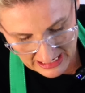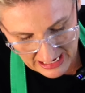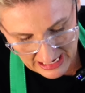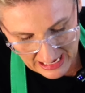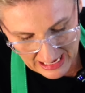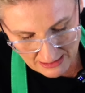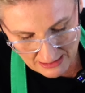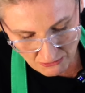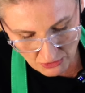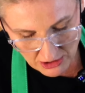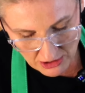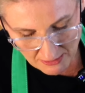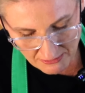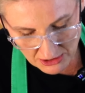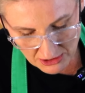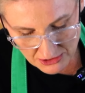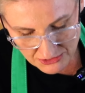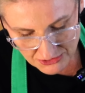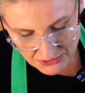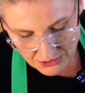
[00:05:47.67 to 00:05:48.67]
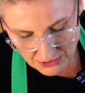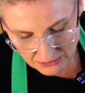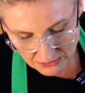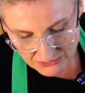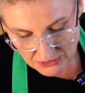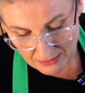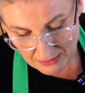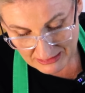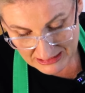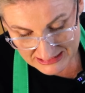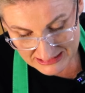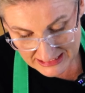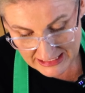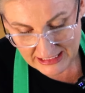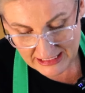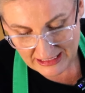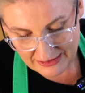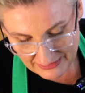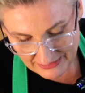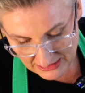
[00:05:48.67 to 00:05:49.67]
And what I'm going to do, I'm going to tick
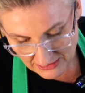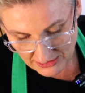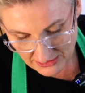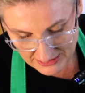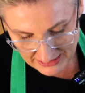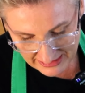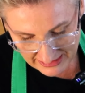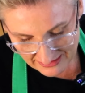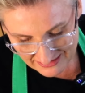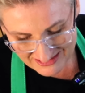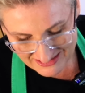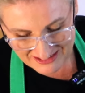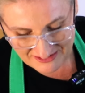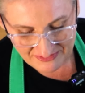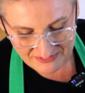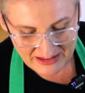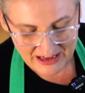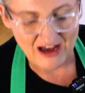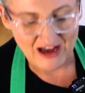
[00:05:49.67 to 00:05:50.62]
and then go next. I